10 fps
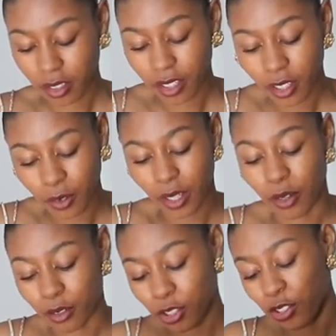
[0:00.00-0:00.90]
Cute
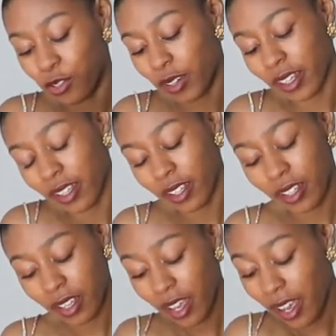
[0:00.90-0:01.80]
little string.
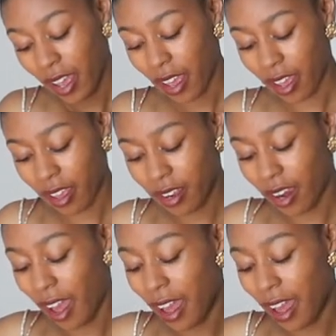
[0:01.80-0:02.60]
And